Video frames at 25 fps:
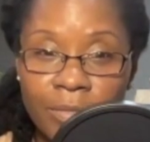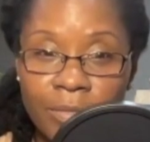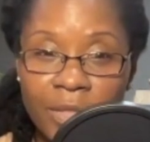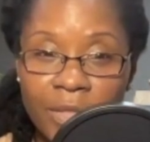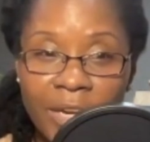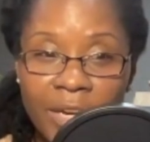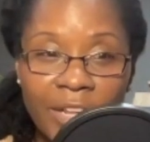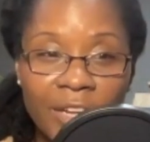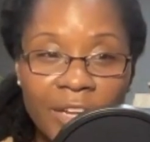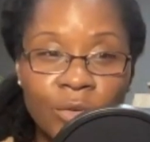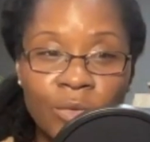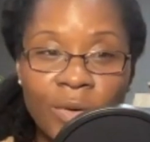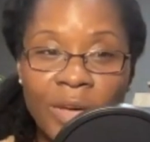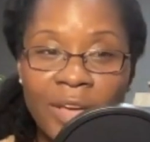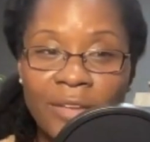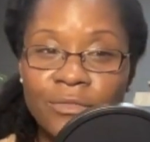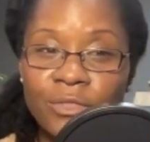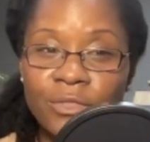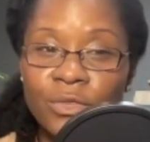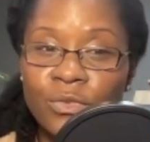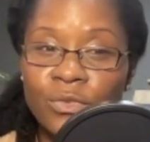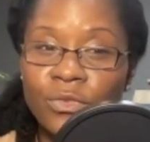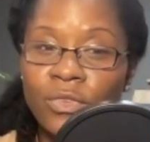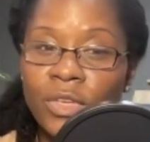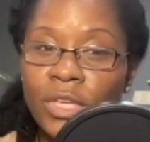that I don't have
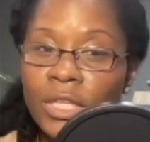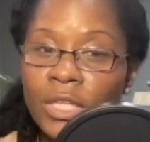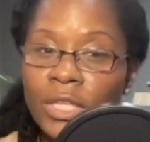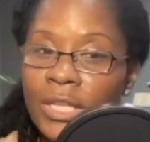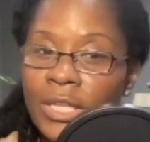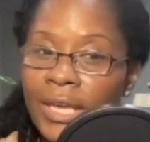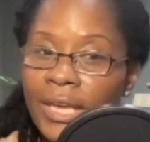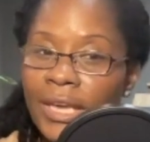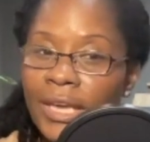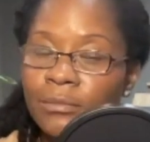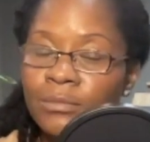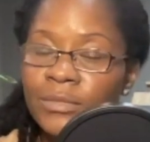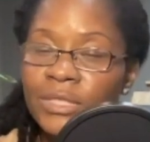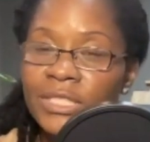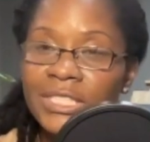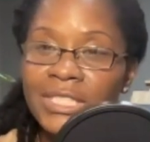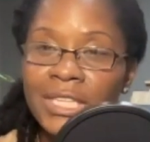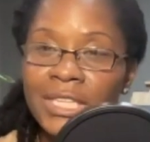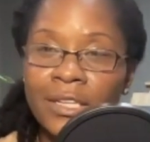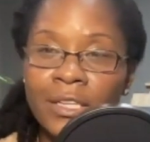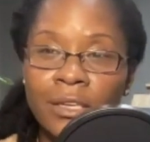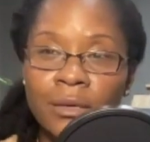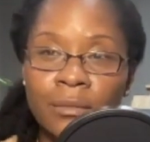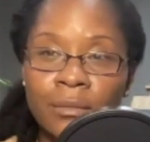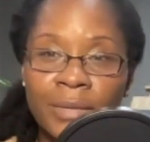to feel like I'm
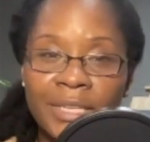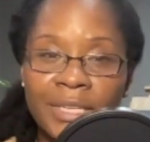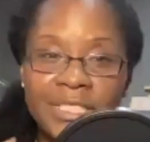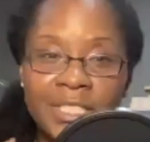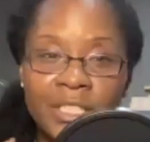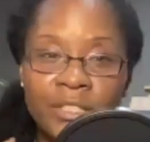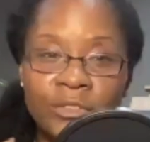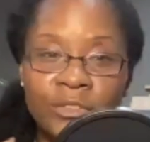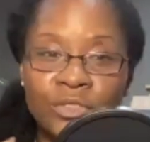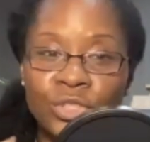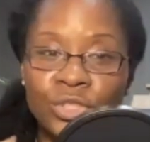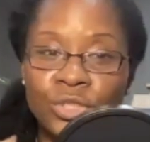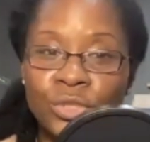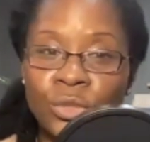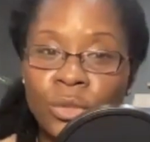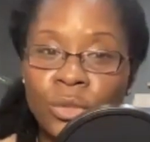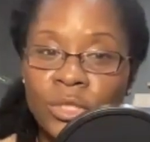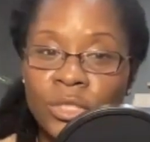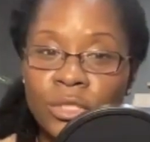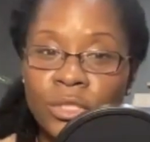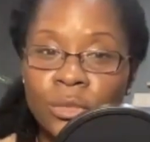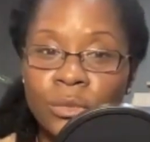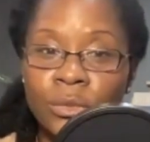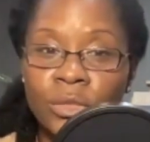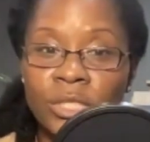selling myself
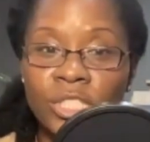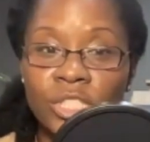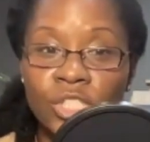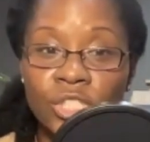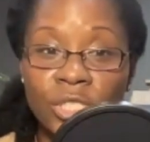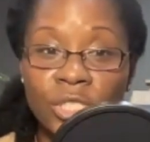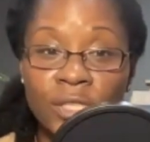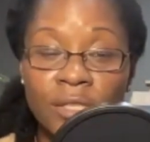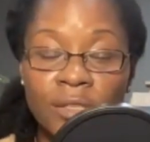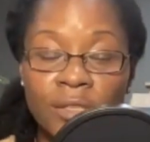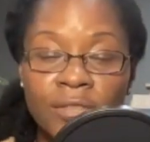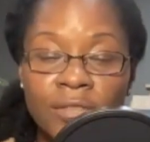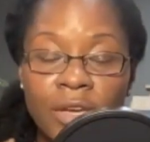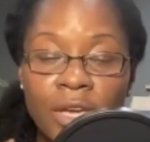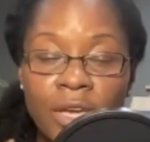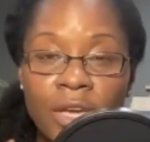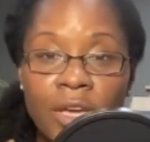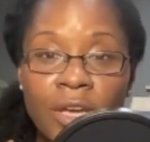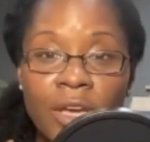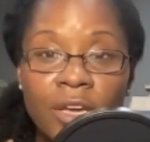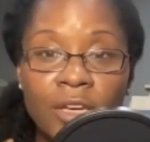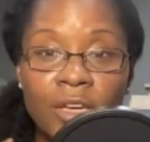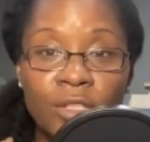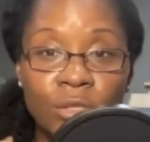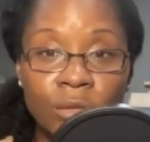short to achieve,
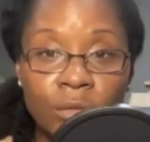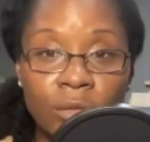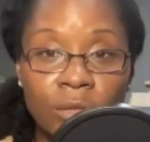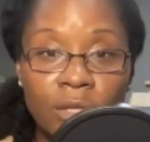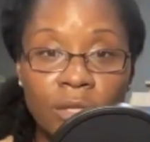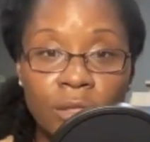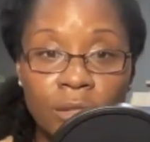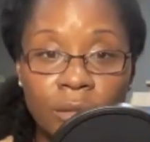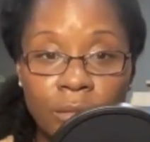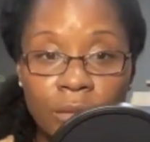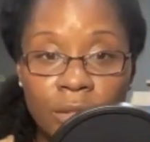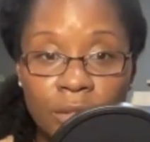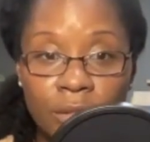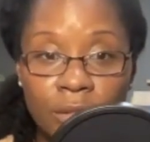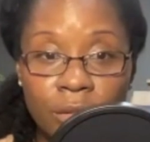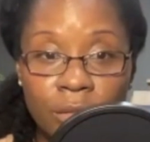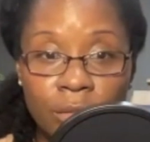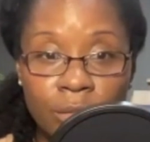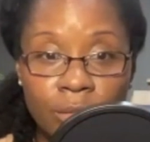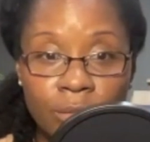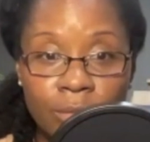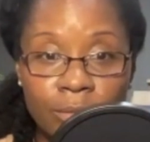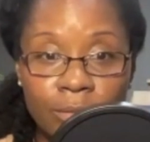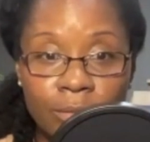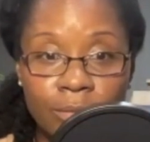you can do it
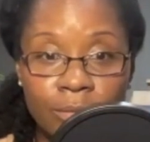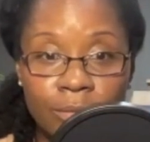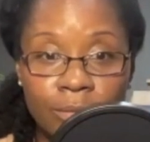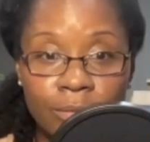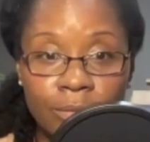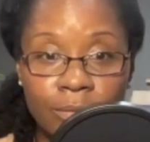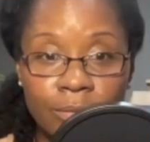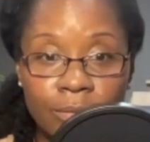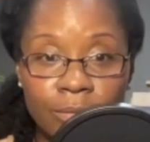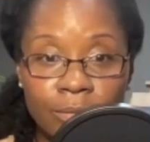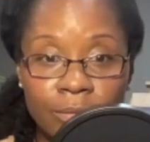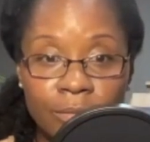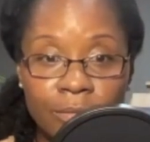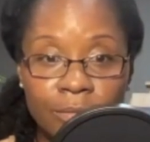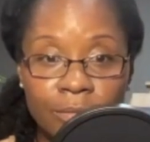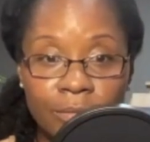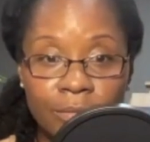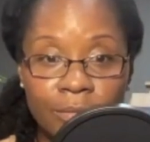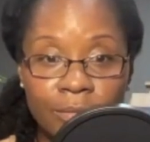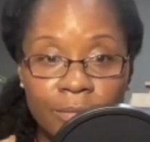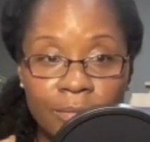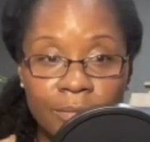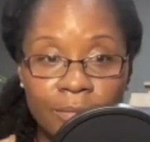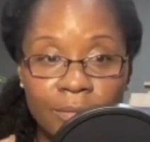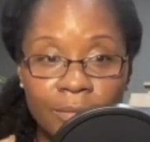too.
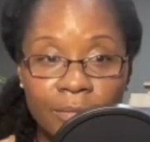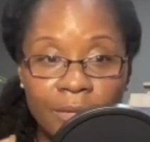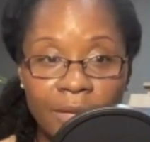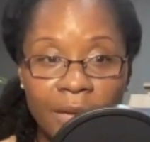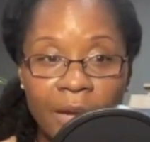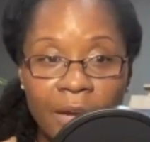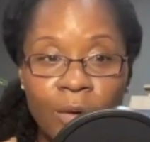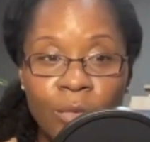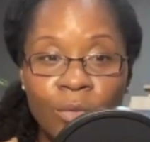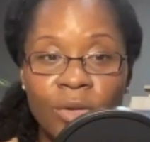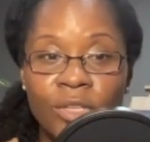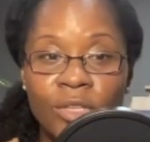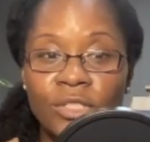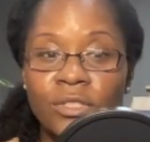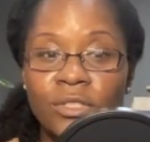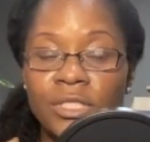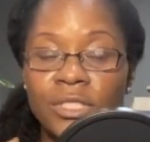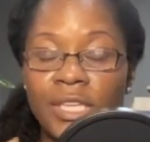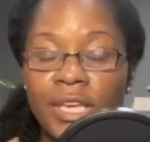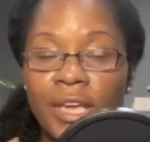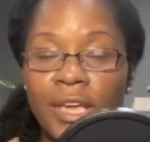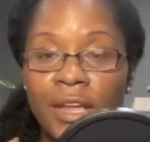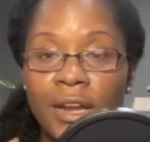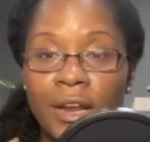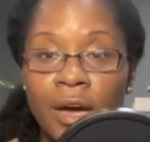I want you to
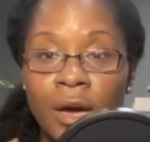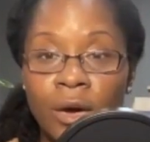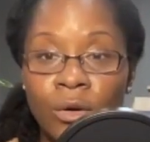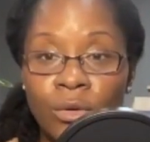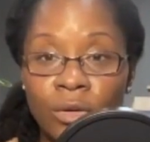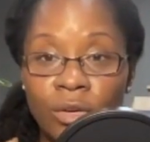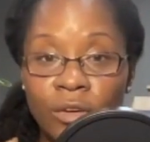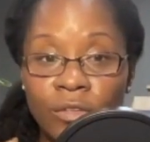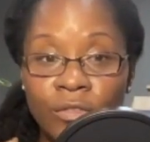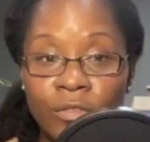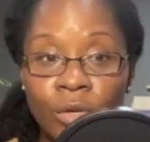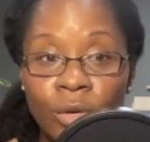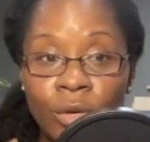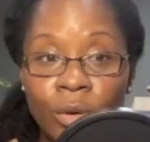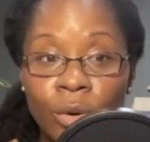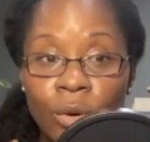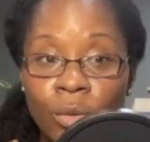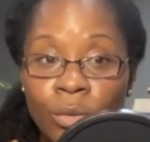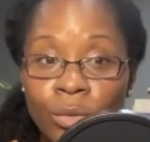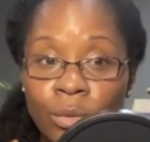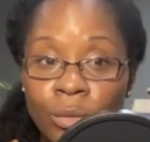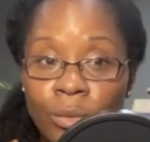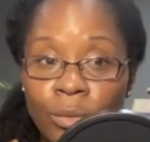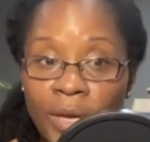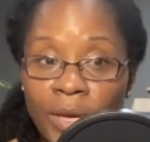get out of your
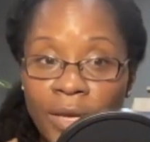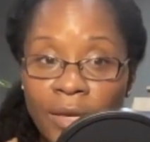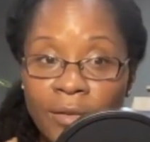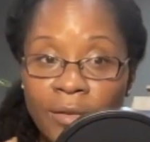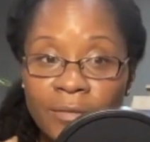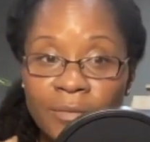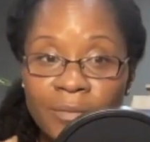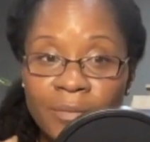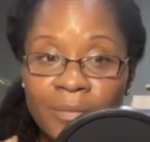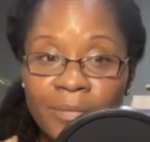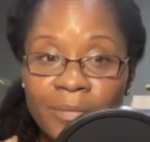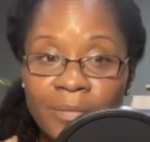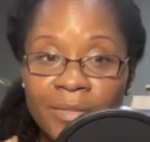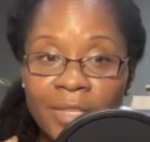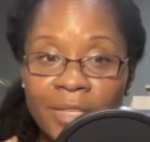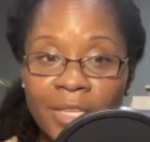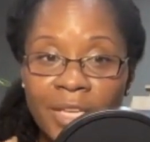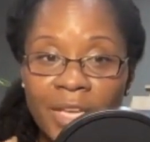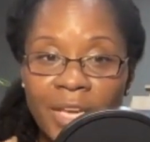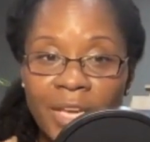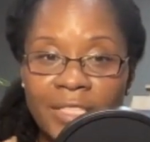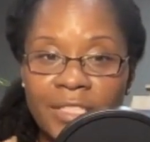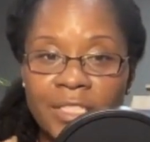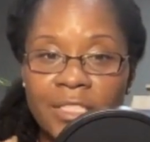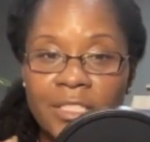own way
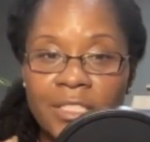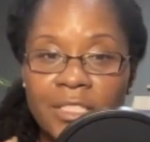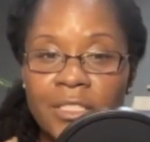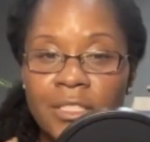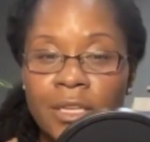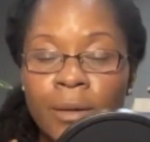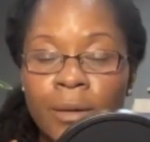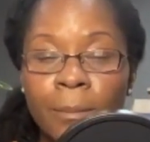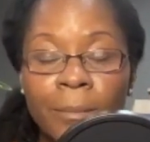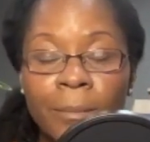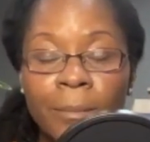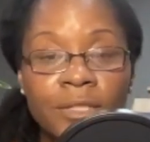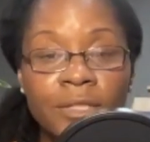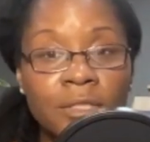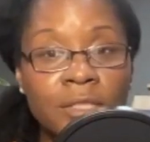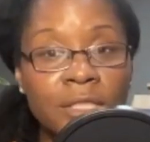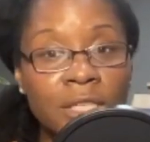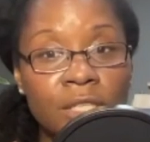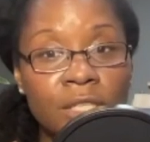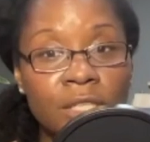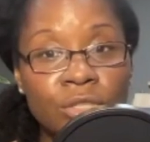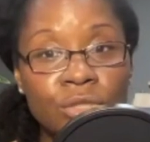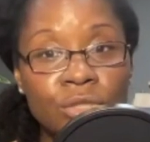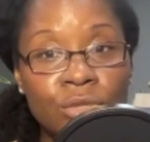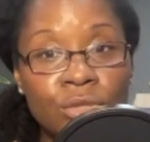and to stop
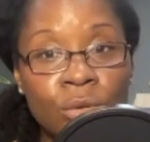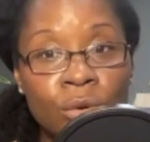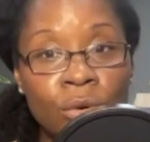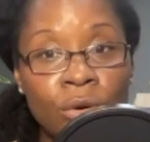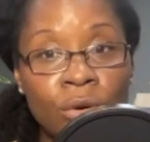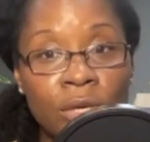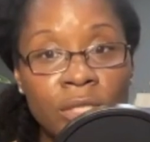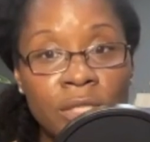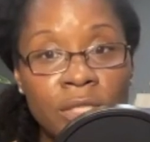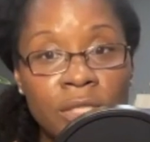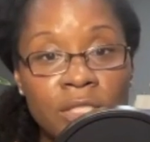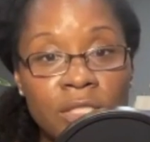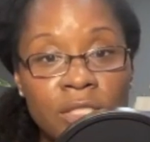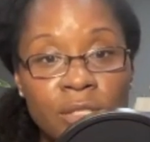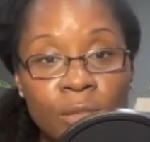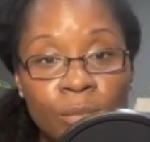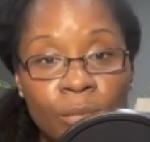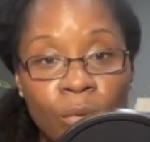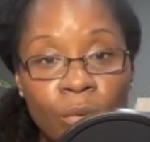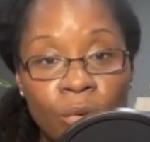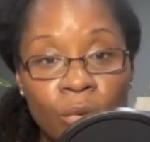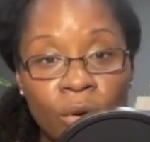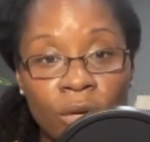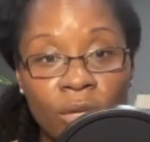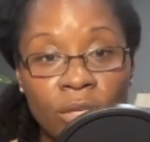building a story to
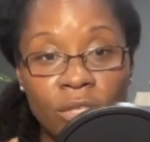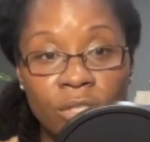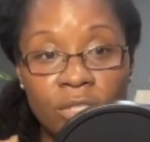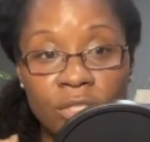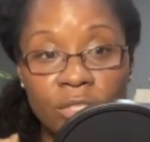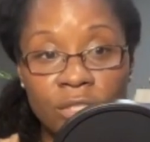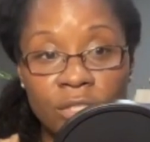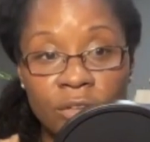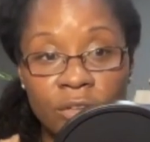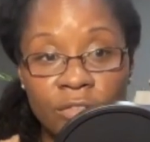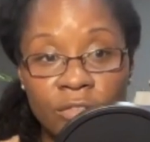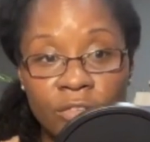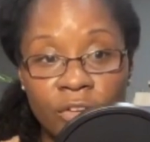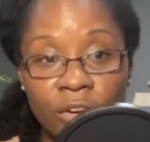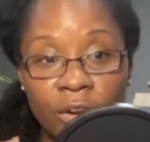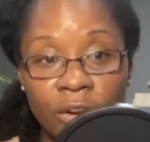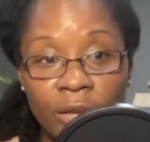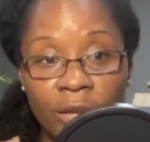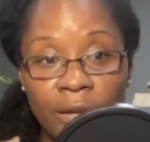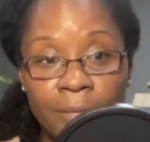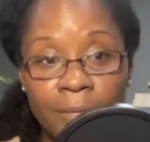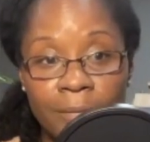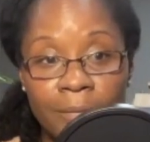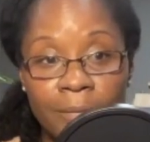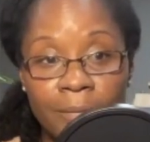support your
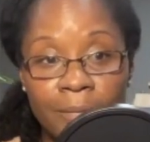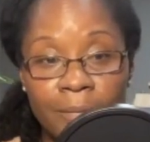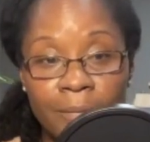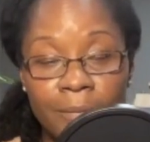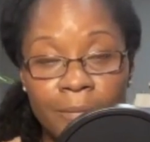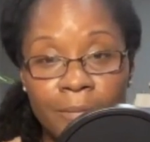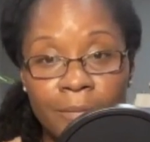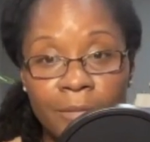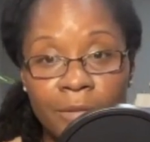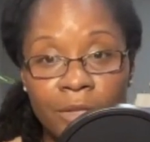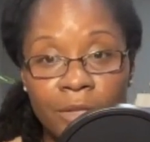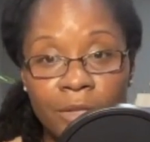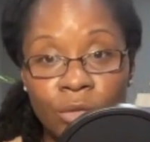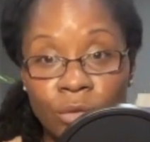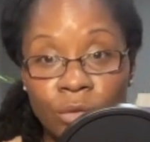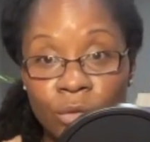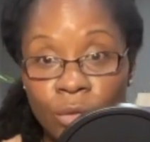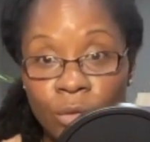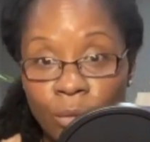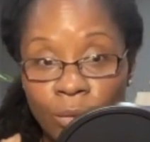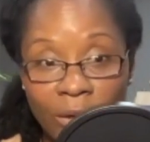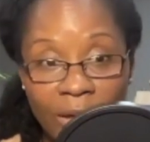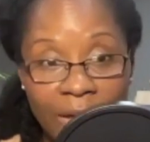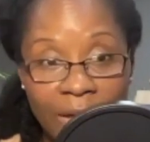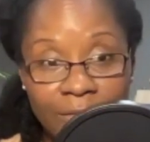suffering. You
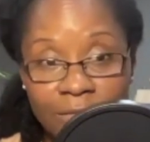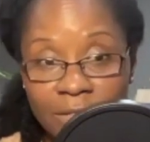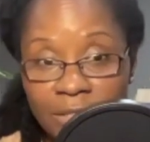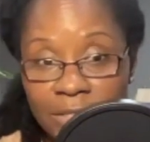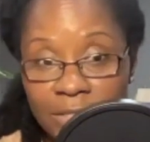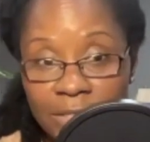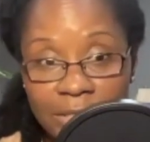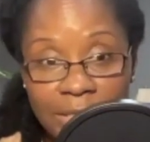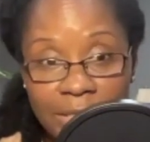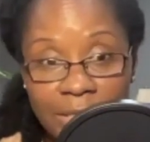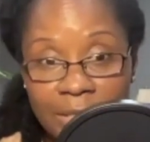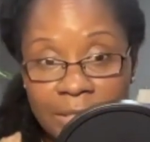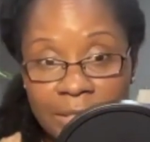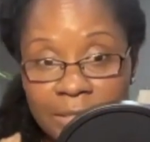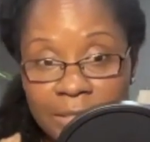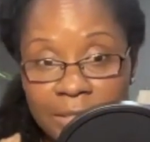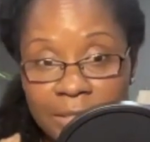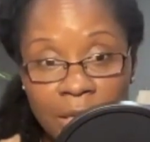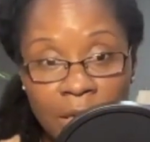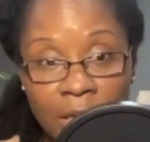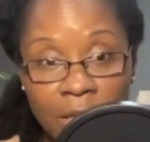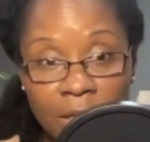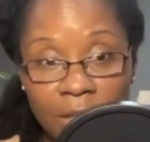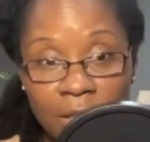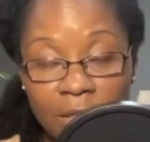don't have to stay
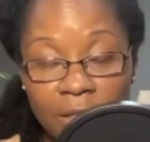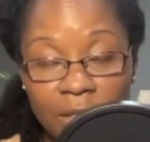stuck.